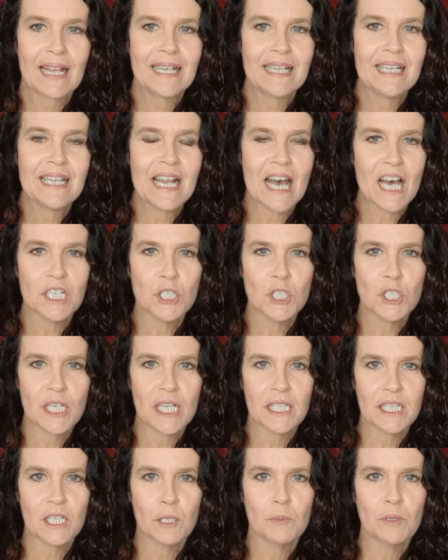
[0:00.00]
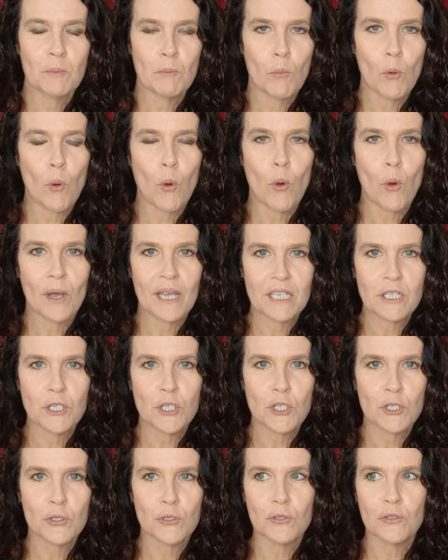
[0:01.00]
nudge a little bit more
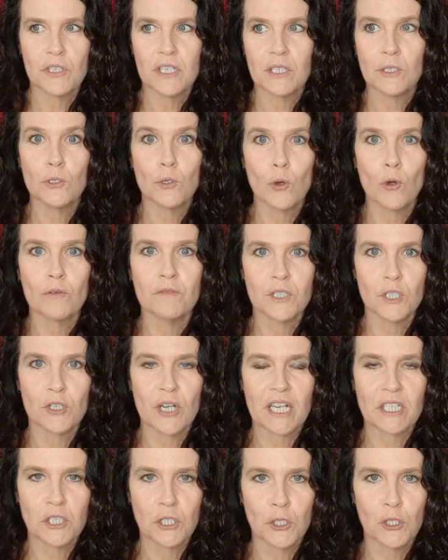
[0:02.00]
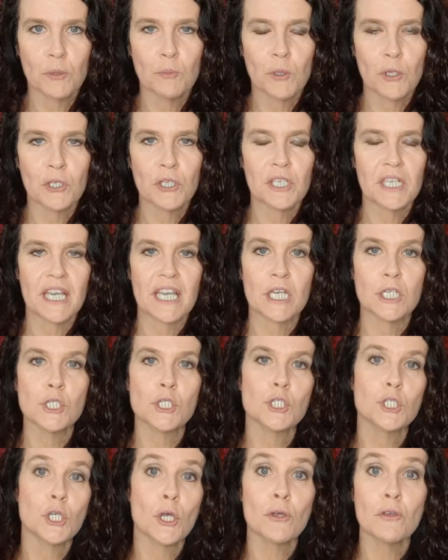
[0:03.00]
into the law of attraction community and
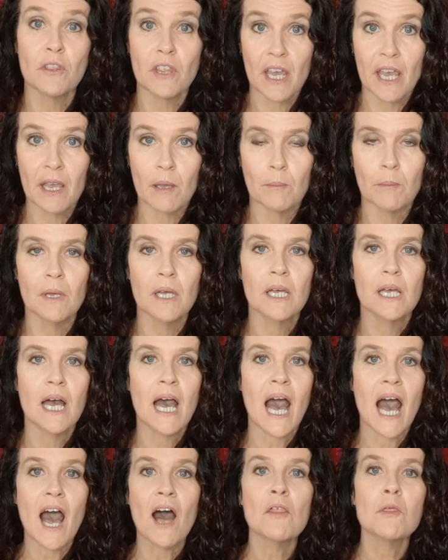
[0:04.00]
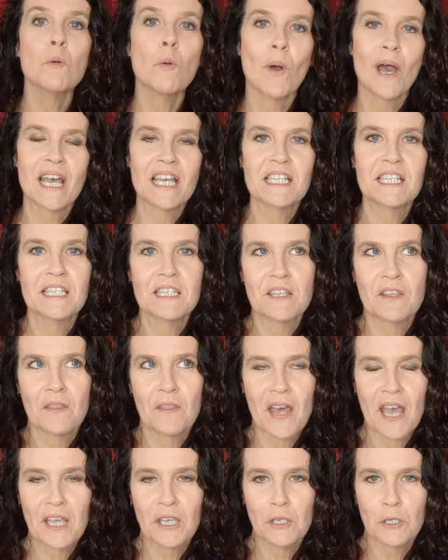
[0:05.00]
show them other ways
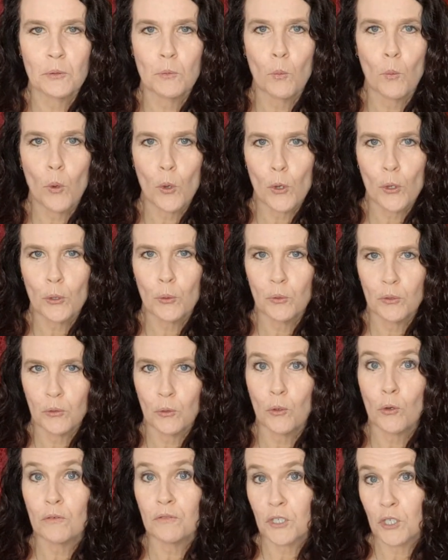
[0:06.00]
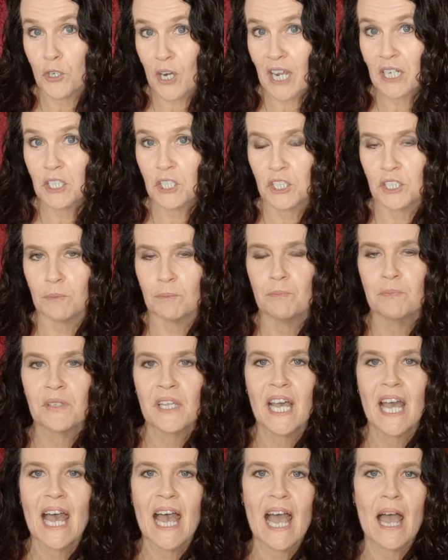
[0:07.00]
that they can work with law of attraction.
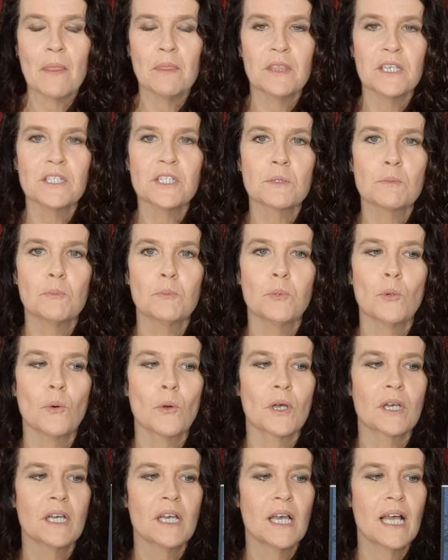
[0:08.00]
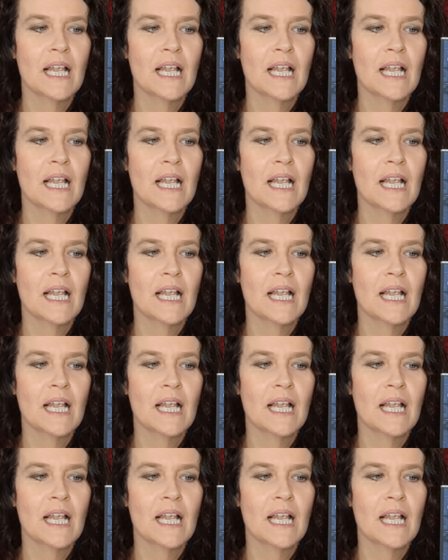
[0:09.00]
And this book